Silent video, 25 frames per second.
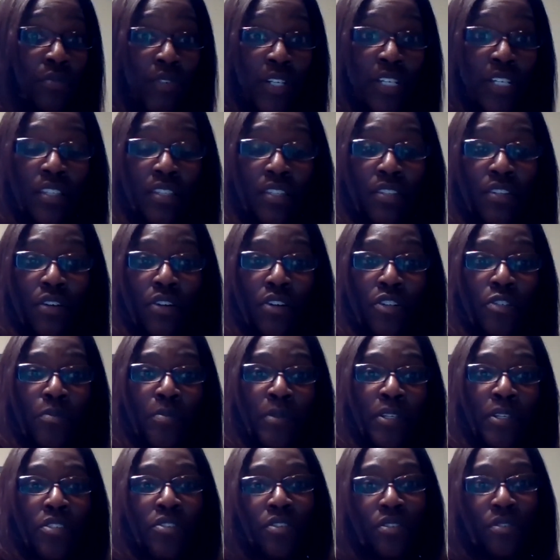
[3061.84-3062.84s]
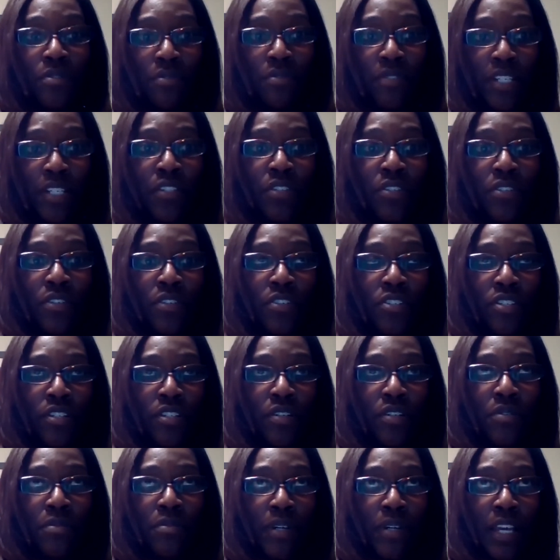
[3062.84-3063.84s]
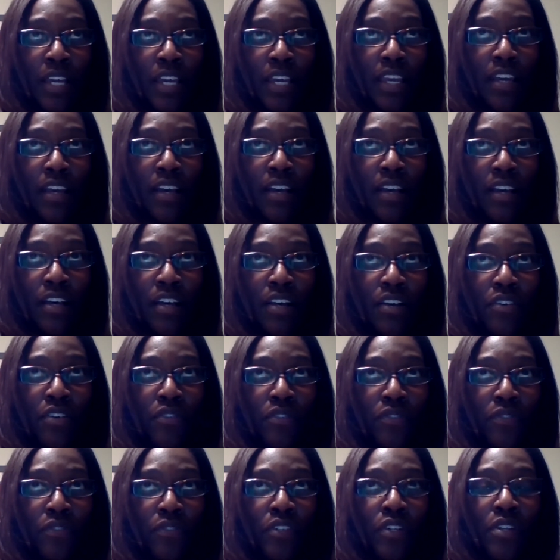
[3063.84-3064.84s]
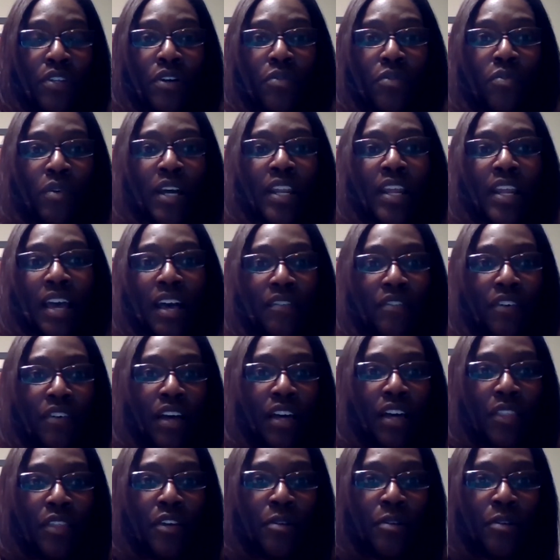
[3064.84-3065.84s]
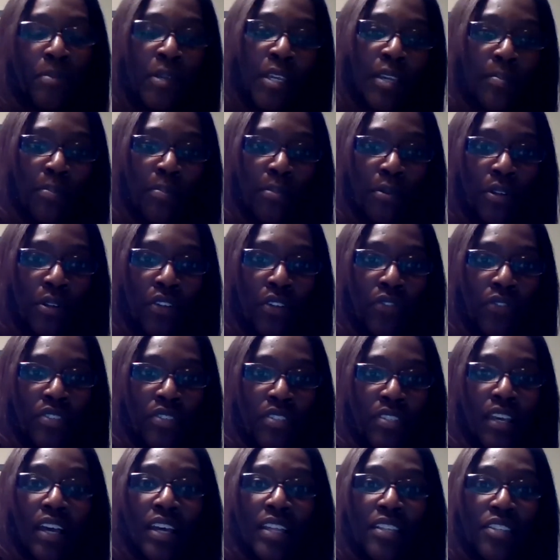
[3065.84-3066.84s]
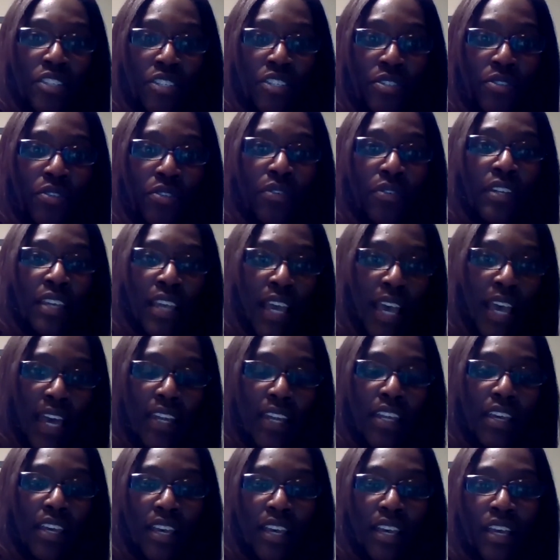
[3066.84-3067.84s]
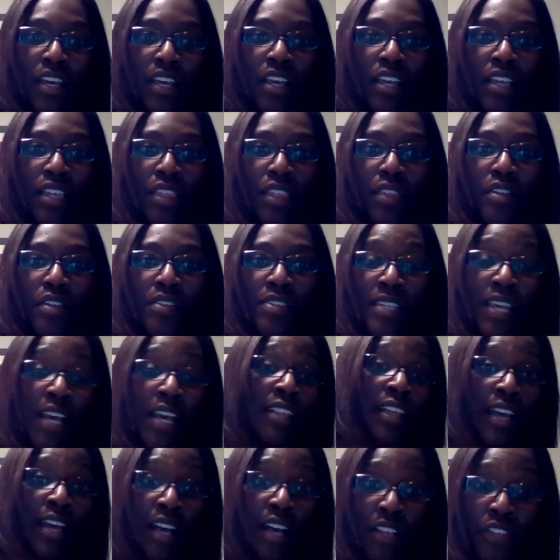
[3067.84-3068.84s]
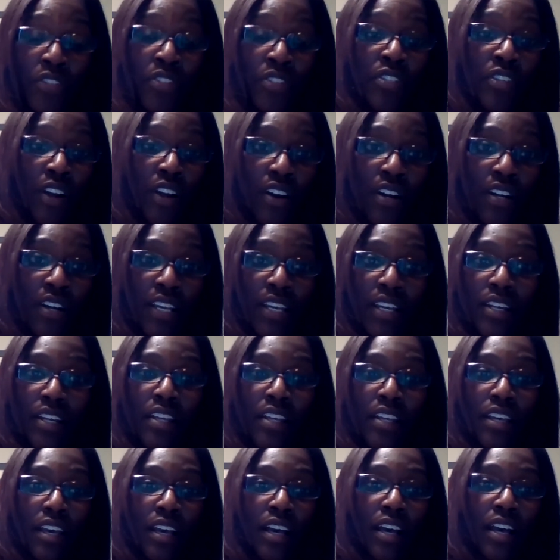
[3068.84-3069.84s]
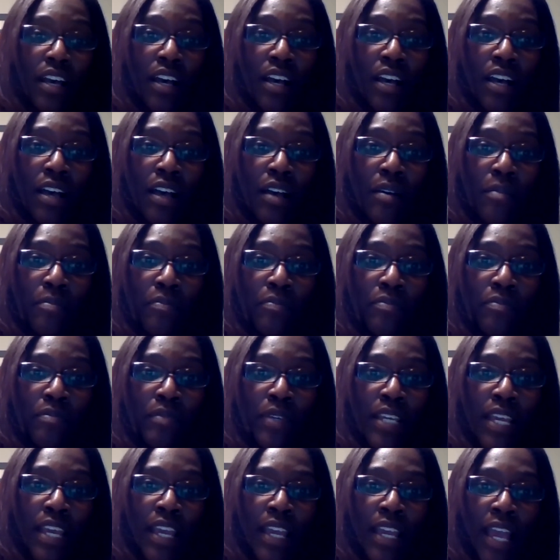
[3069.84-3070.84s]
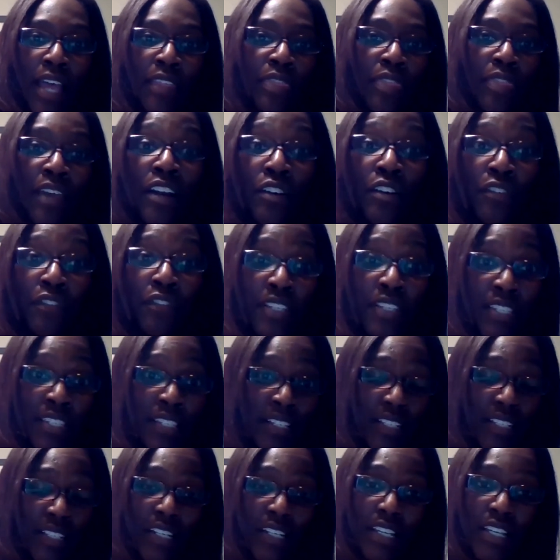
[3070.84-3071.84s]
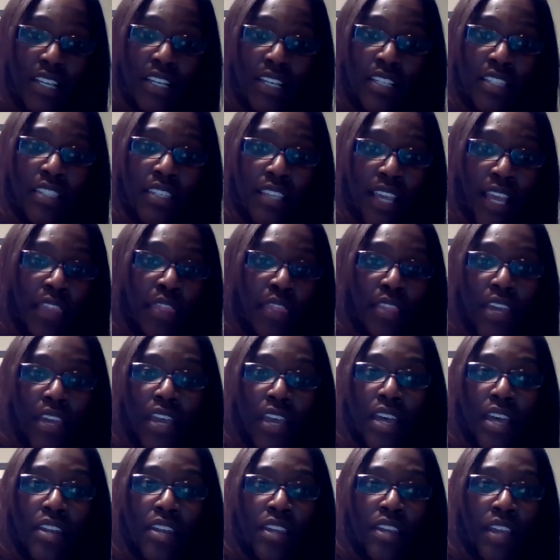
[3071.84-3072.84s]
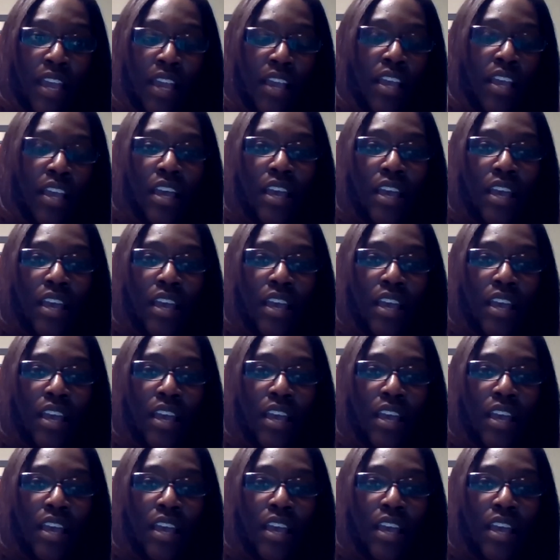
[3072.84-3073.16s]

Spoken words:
research, but do your research in a way of, what have other people done to get telehealth started at their facilities, and then